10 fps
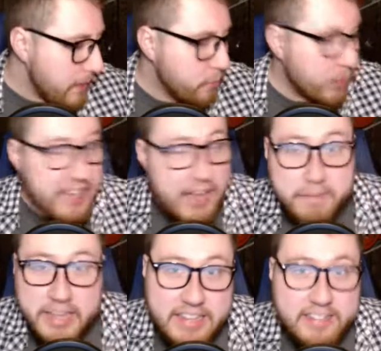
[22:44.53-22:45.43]
What that
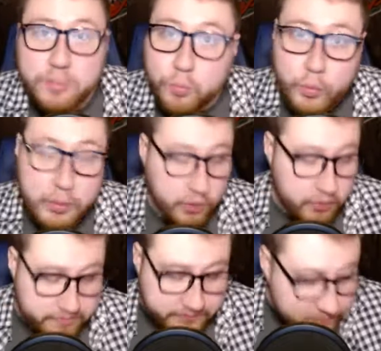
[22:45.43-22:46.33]
means, we
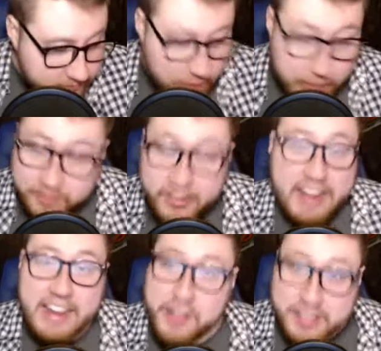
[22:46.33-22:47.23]
will
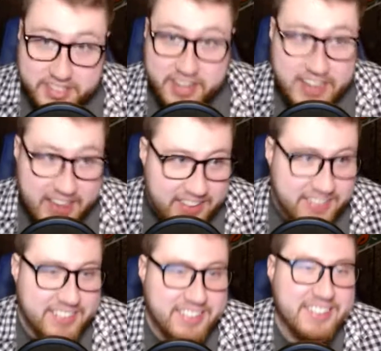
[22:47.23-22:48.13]
find out on Sunday.
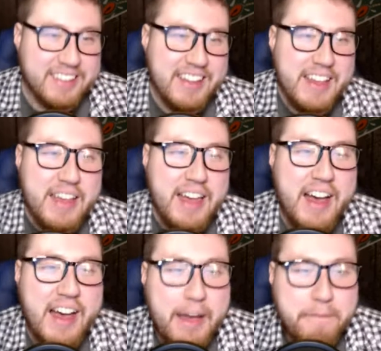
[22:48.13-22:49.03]

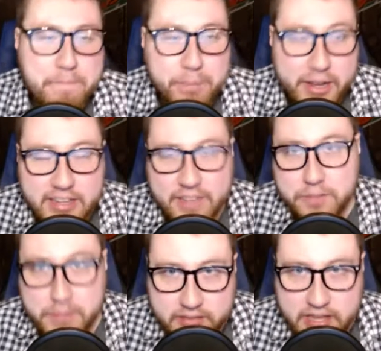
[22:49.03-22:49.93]
But if
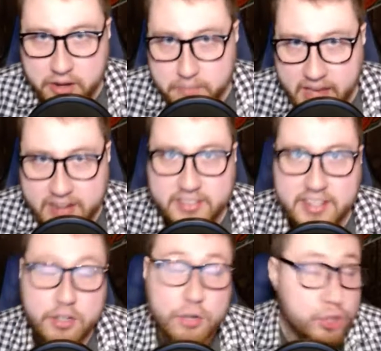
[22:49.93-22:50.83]
you missed out on
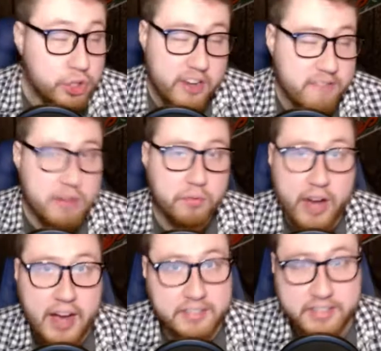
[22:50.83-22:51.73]
Madison, who should have been
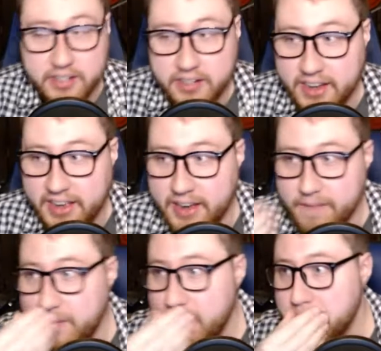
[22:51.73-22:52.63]
rostered,
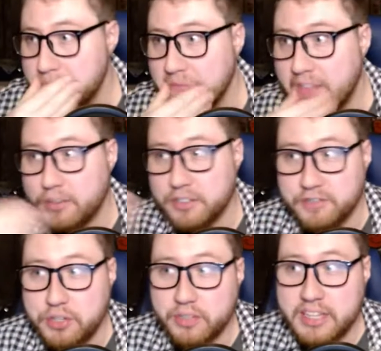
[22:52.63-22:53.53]
there was a
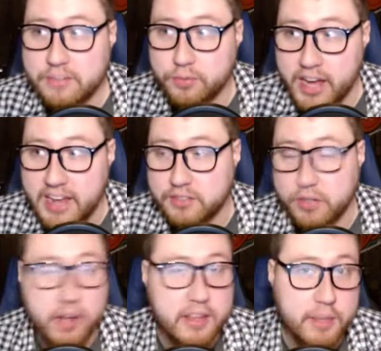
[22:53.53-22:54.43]
few leagues where I
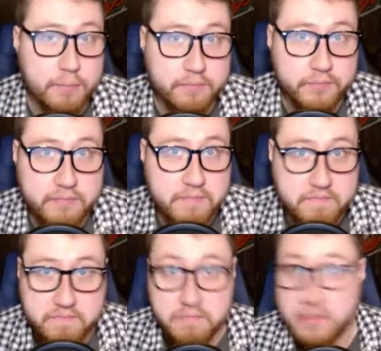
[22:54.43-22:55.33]
saw him
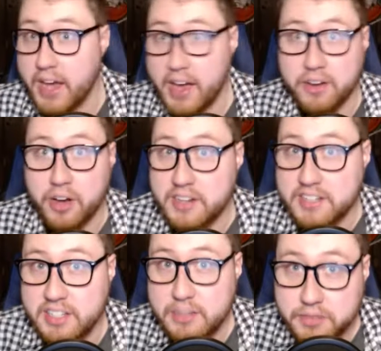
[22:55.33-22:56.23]
not on
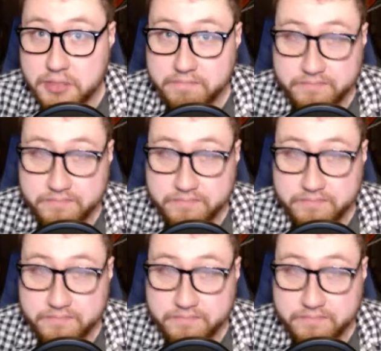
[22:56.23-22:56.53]
teams.